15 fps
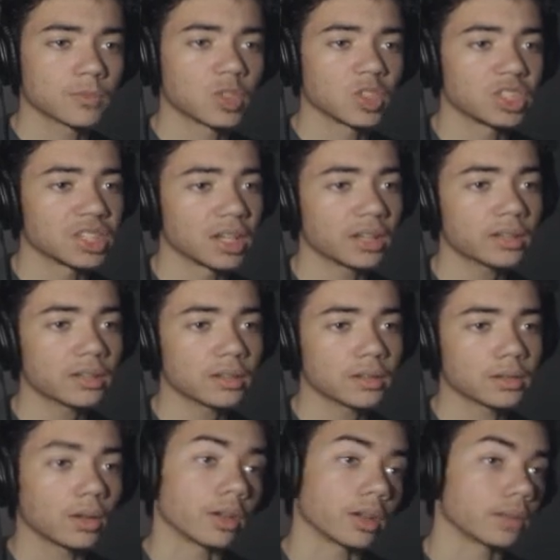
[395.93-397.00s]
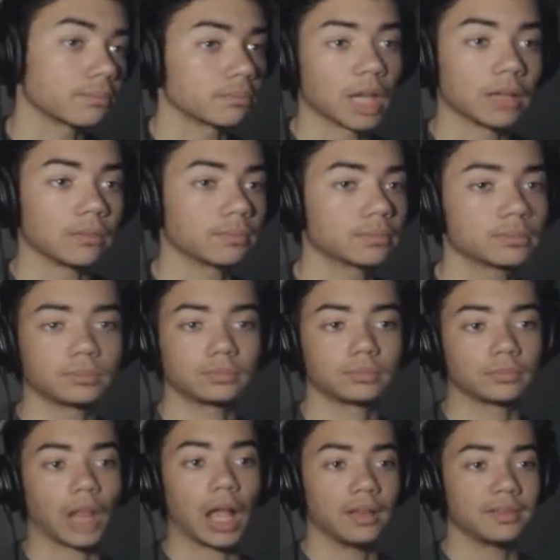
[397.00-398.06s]
So I just get up?
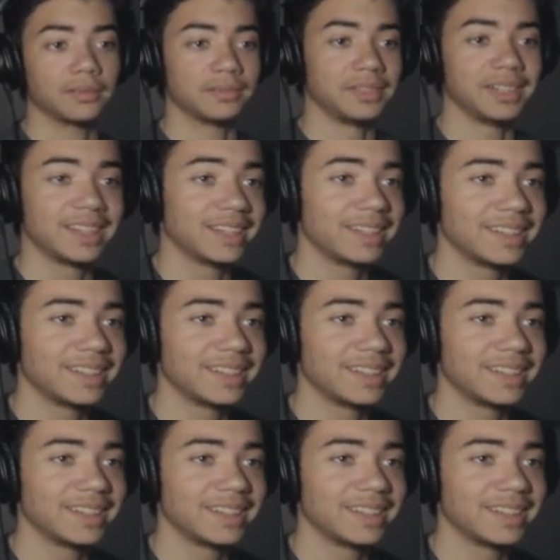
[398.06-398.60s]
Okay.